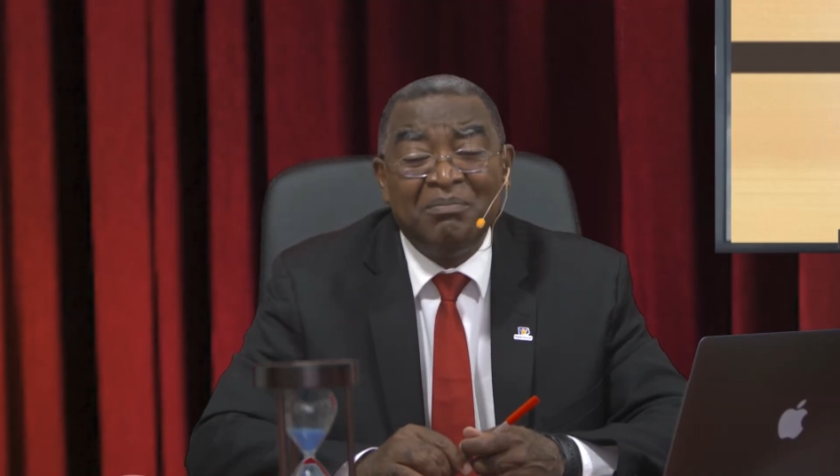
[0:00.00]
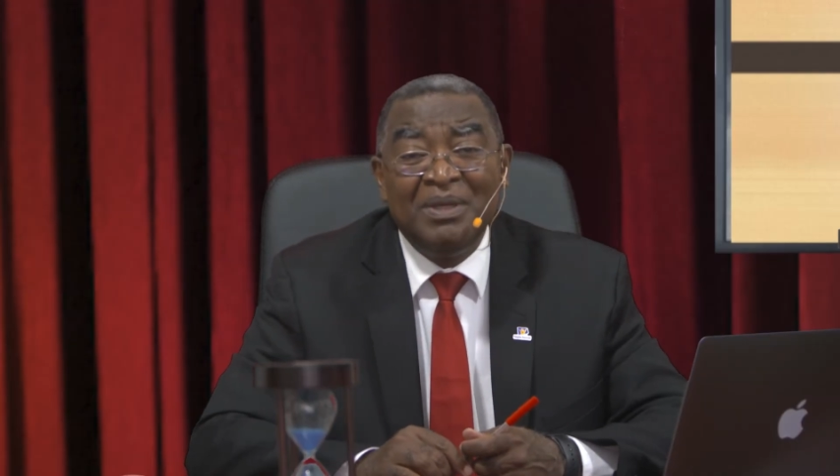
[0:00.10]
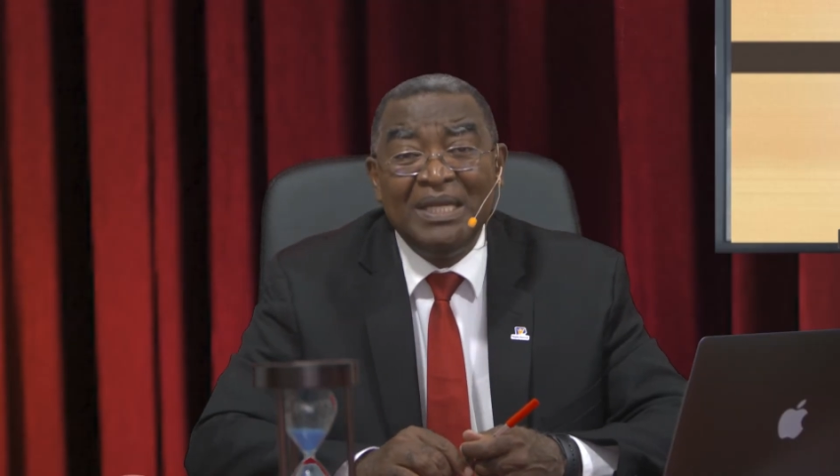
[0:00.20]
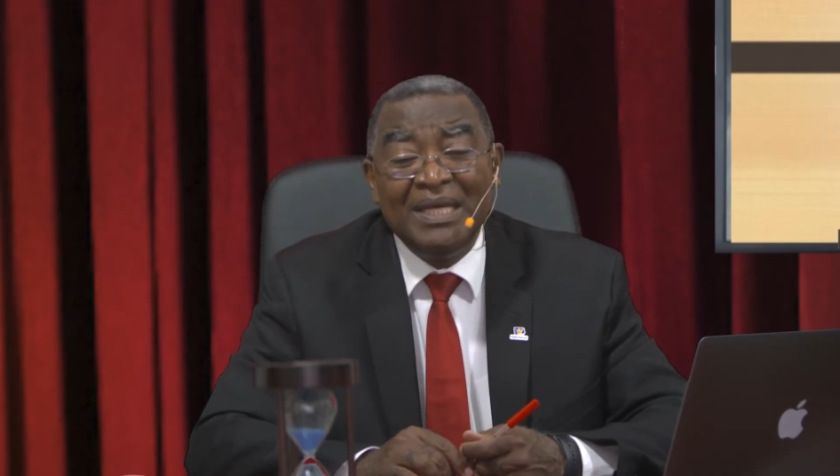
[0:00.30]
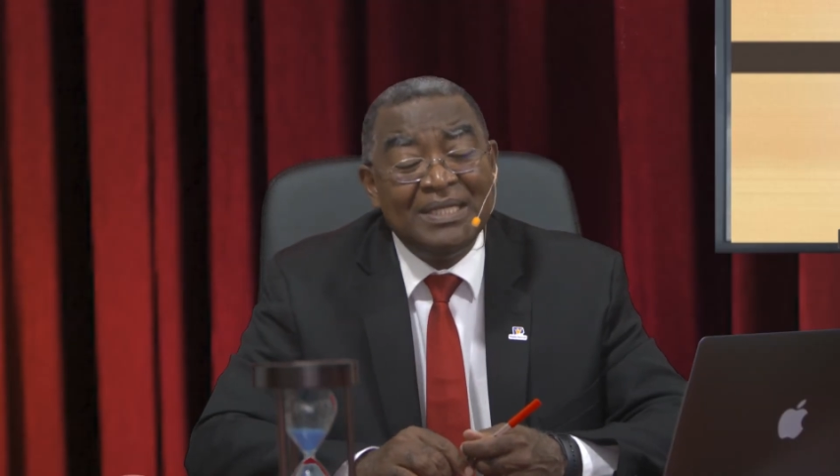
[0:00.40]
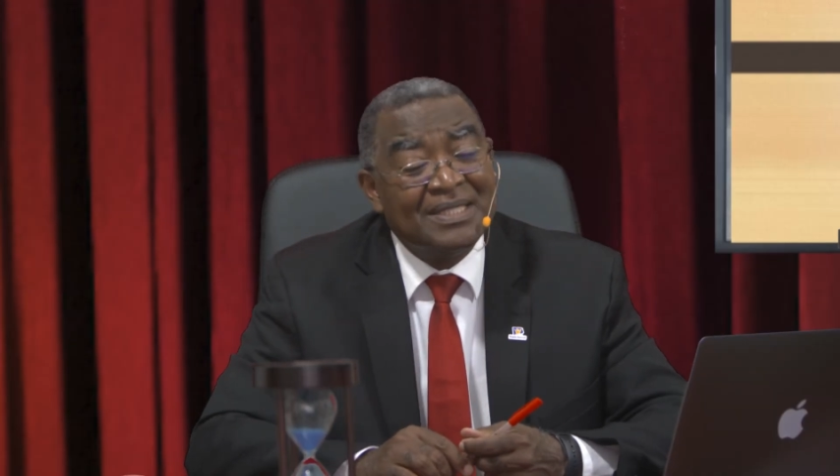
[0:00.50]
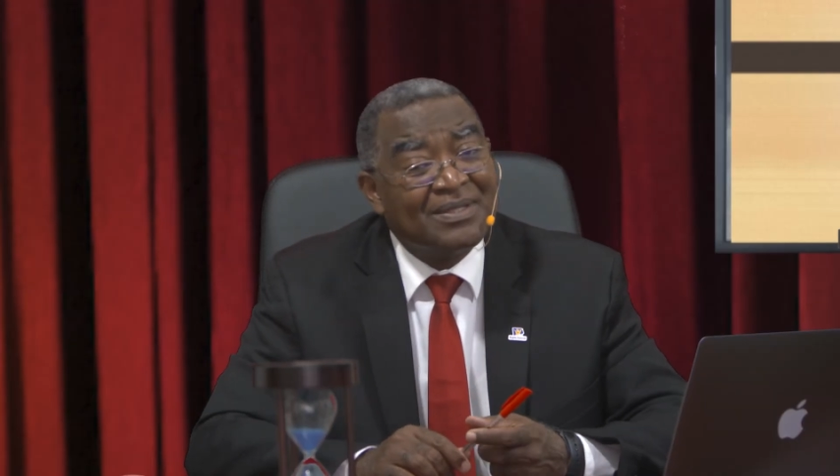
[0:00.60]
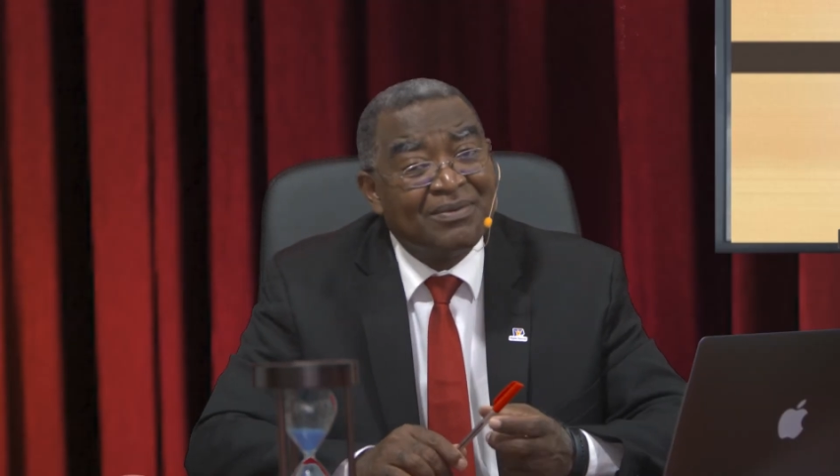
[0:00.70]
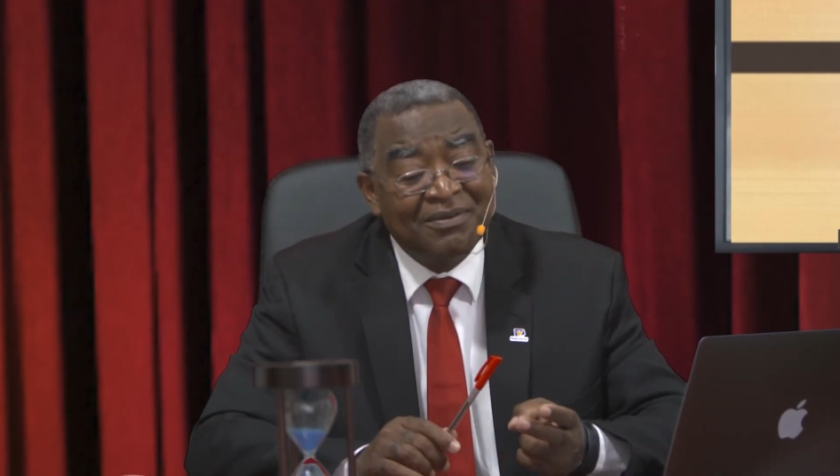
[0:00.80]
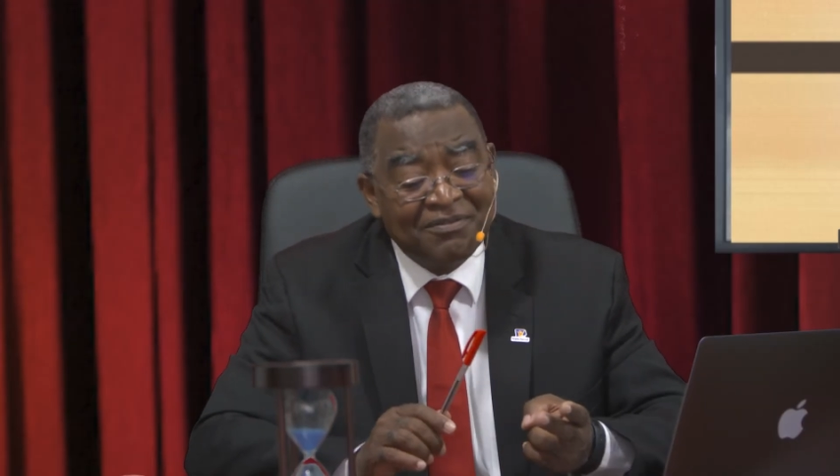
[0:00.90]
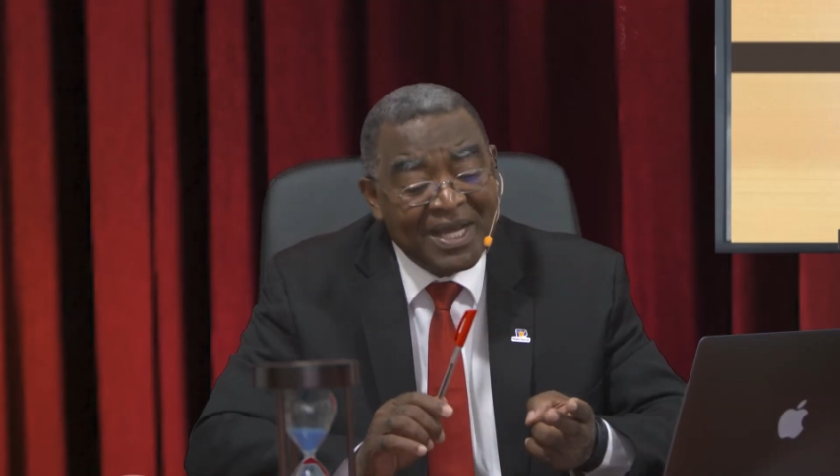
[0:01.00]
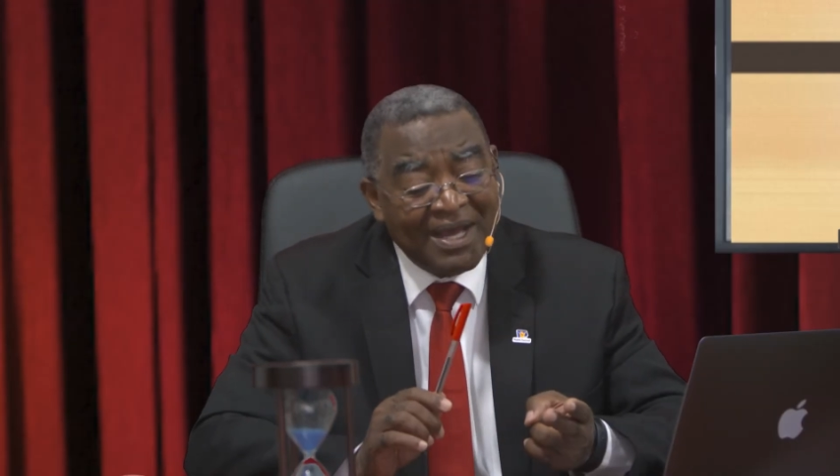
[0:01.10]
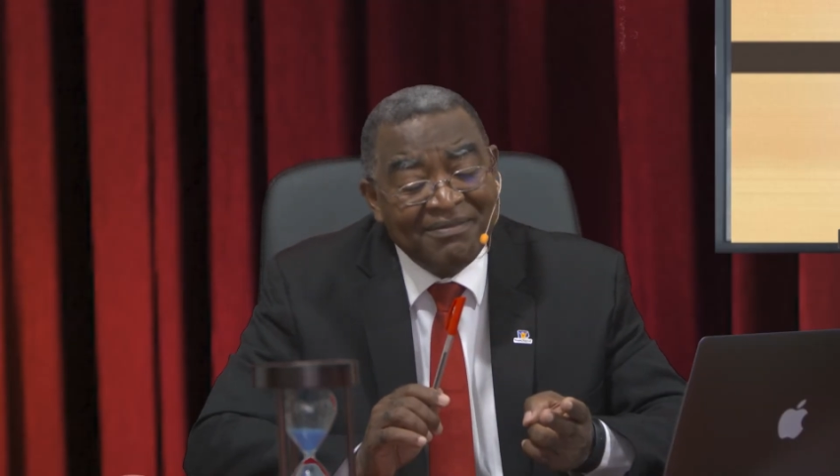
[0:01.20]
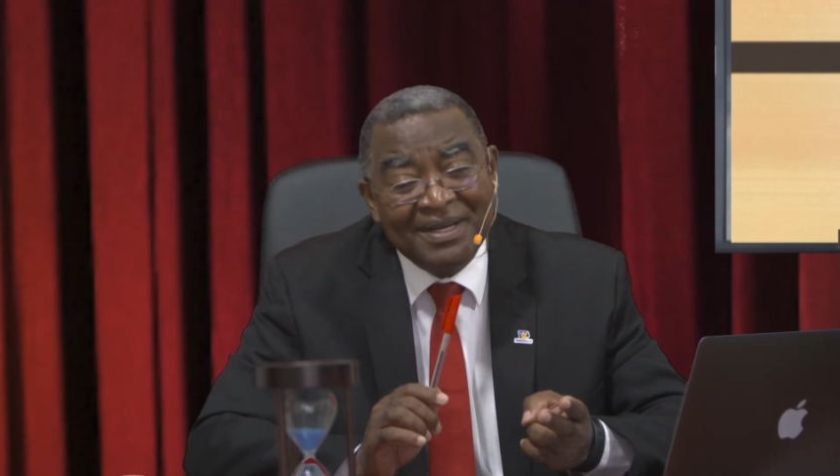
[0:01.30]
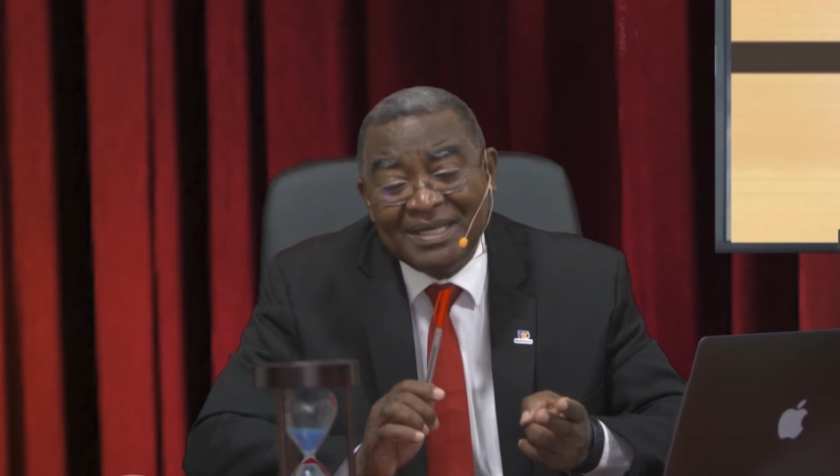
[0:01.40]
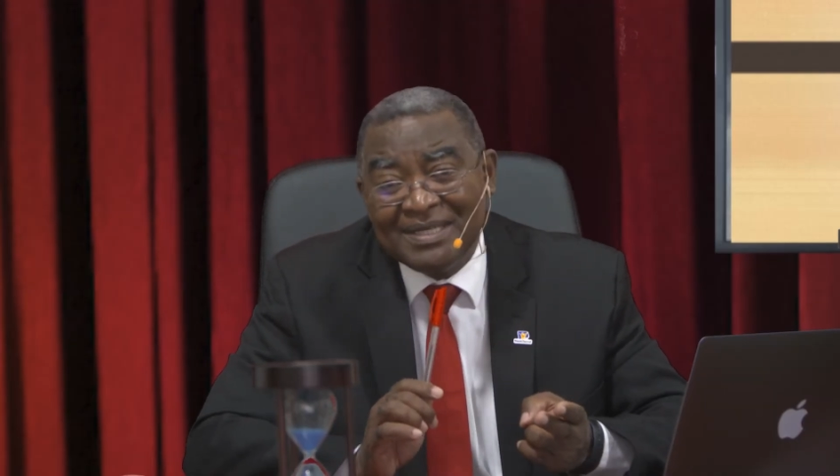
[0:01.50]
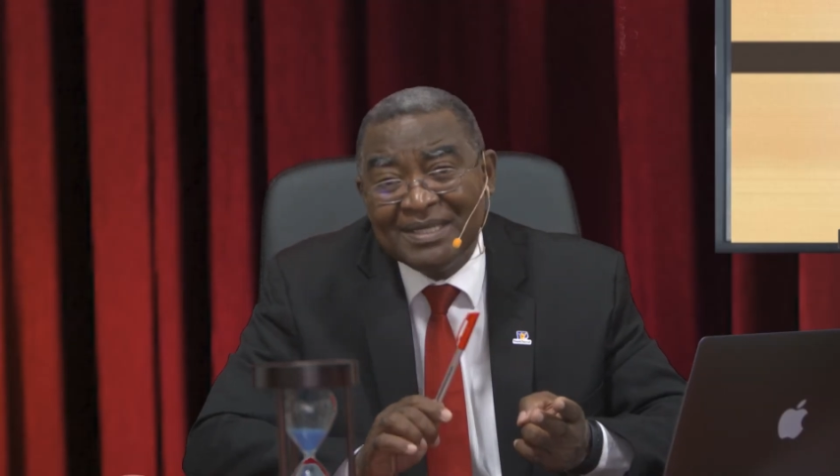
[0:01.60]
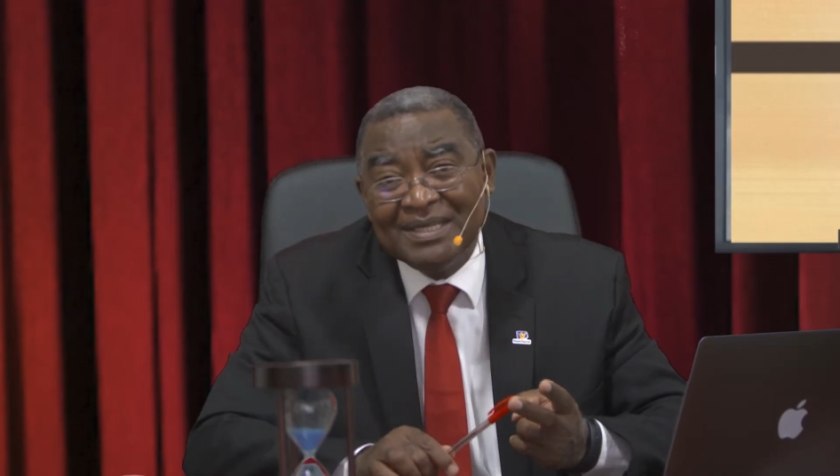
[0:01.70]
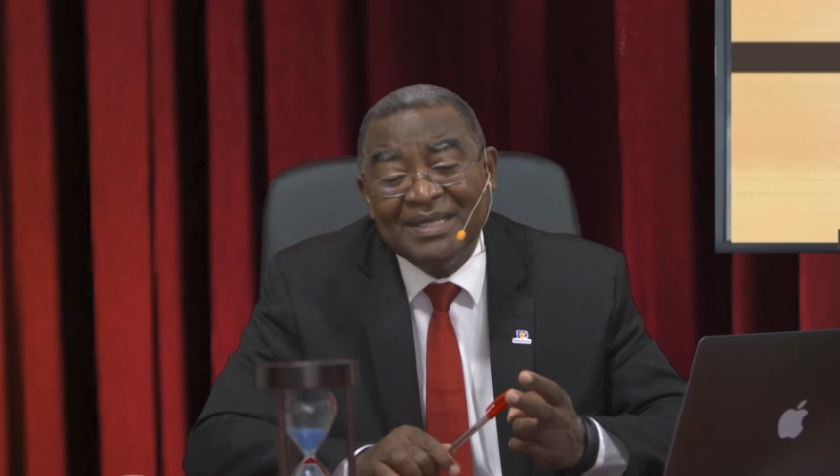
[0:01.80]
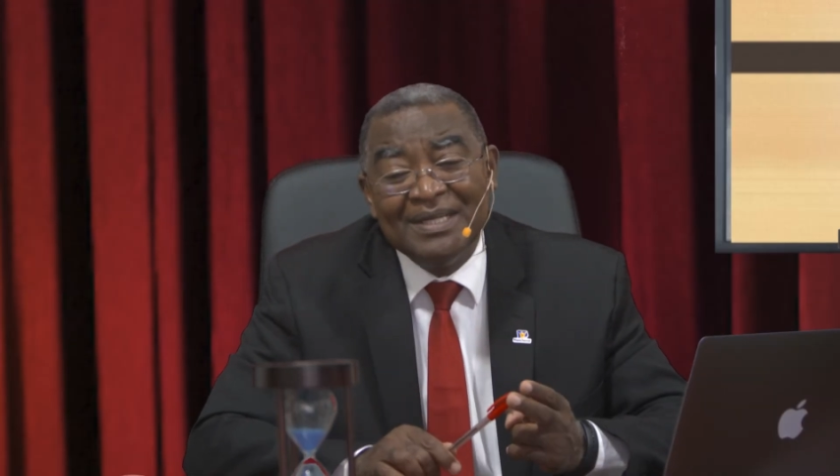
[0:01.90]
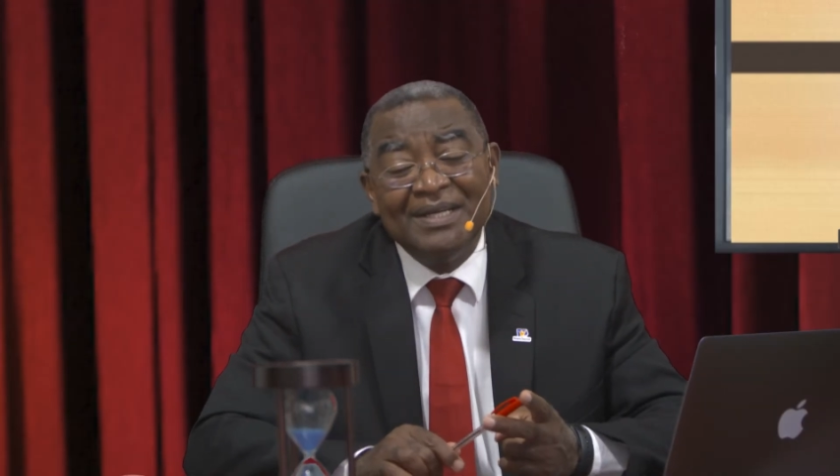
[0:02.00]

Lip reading: minutes, we've covered